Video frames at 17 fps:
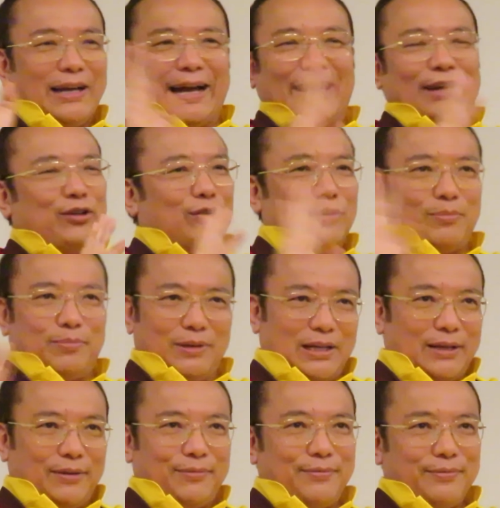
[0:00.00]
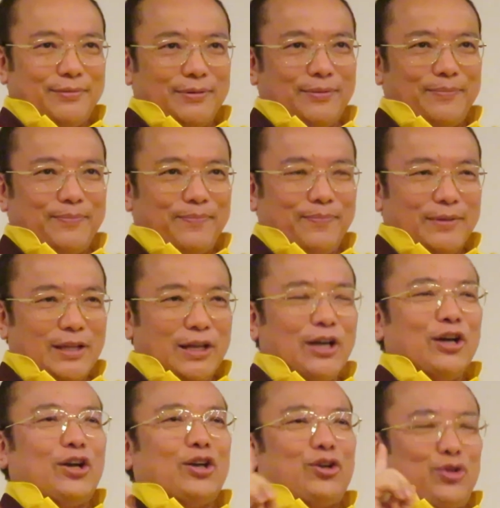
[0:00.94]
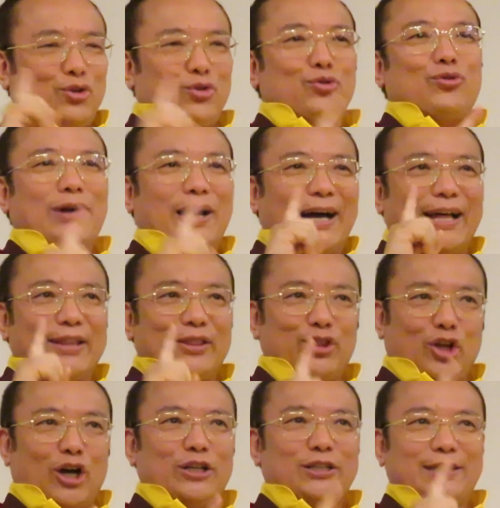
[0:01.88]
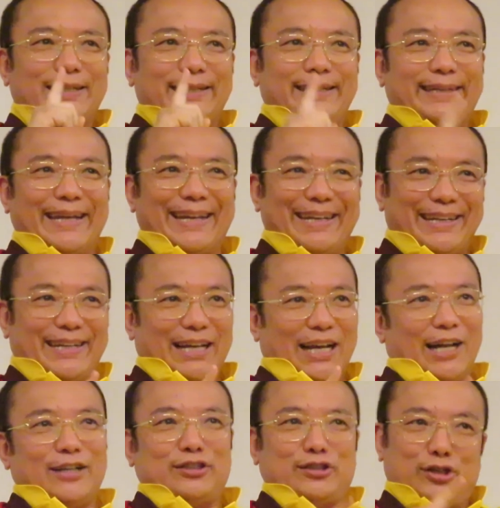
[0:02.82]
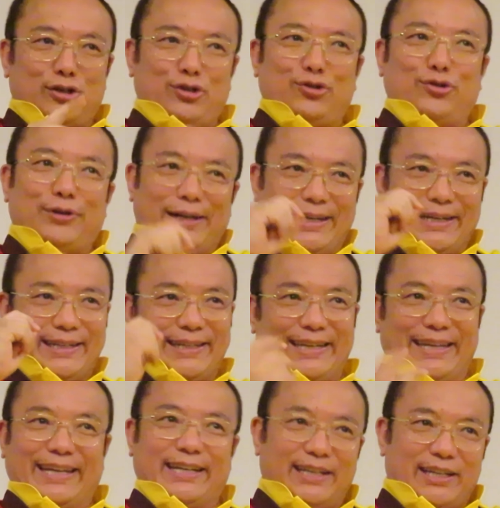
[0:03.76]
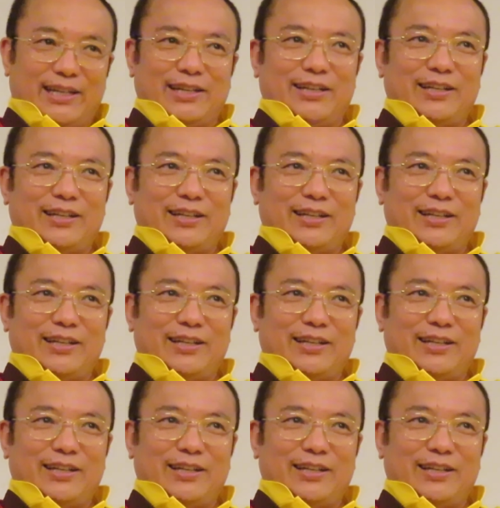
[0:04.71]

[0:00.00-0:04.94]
I don't believe. You are not dead until you are dead.